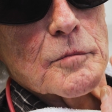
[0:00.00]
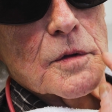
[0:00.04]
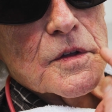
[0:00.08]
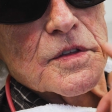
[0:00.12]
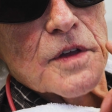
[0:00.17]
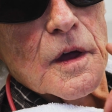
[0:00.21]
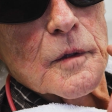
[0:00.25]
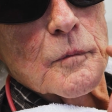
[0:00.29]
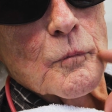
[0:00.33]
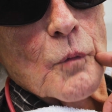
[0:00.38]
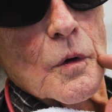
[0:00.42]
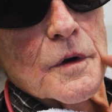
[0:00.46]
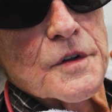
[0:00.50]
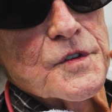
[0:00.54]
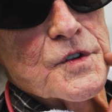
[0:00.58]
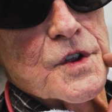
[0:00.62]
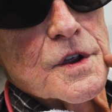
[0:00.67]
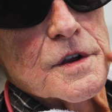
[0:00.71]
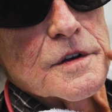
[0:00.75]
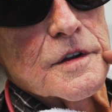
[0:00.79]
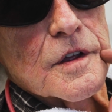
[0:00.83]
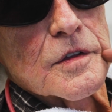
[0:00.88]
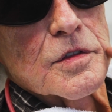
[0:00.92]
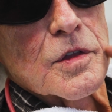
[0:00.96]
But then once
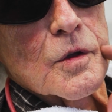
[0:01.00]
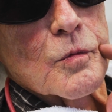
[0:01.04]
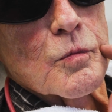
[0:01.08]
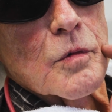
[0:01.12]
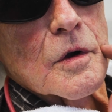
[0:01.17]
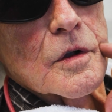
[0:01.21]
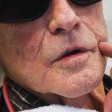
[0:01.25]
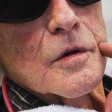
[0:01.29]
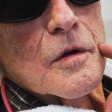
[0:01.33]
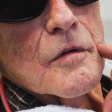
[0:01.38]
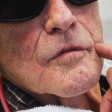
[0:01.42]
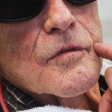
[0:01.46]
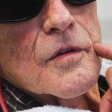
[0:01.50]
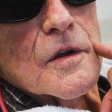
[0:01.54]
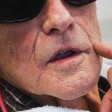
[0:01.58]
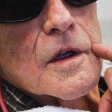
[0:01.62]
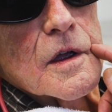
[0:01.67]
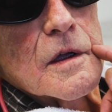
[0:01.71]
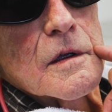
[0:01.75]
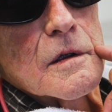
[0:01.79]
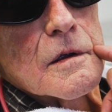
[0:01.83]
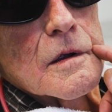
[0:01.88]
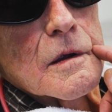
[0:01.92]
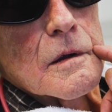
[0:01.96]
she did the one over
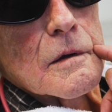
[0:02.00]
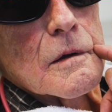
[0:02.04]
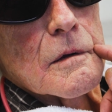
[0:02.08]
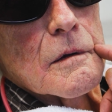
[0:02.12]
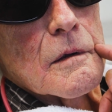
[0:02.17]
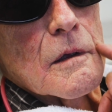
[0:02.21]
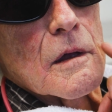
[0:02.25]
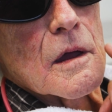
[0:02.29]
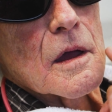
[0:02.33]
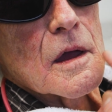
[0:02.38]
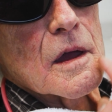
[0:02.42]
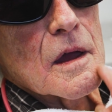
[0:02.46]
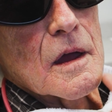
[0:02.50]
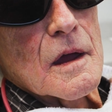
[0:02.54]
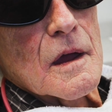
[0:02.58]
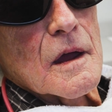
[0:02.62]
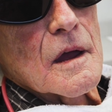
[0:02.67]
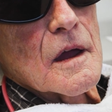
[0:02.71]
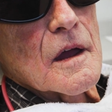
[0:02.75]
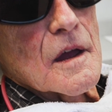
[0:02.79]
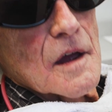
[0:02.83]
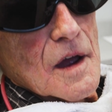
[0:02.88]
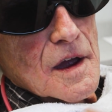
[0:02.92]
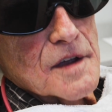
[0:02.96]
here,
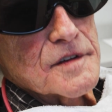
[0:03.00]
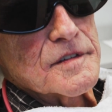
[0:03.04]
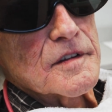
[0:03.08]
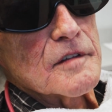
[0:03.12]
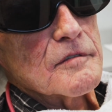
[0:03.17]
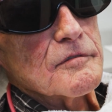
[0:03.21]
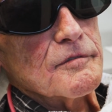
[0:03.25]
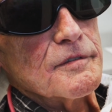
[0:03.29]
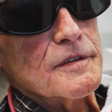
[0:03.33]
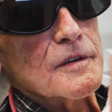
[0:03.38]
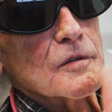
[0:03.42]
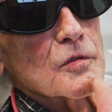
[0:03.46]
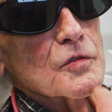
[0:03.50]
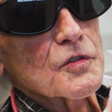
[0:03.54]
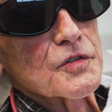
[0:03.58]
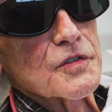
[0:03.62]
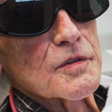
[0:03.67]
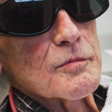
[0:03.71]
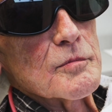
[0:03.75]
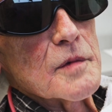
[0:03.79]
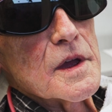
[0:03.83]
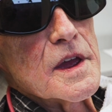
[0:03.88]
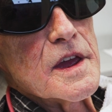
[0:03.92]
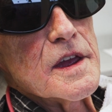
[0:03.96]
I did feel
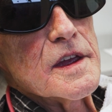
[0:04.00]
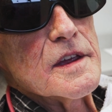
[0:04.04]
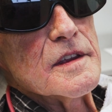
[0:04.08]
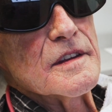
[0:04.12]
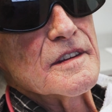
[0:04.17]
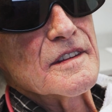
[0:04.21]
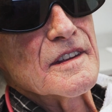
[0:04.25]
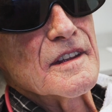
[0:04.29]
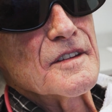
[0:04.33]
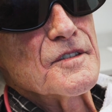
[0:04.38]
some heat.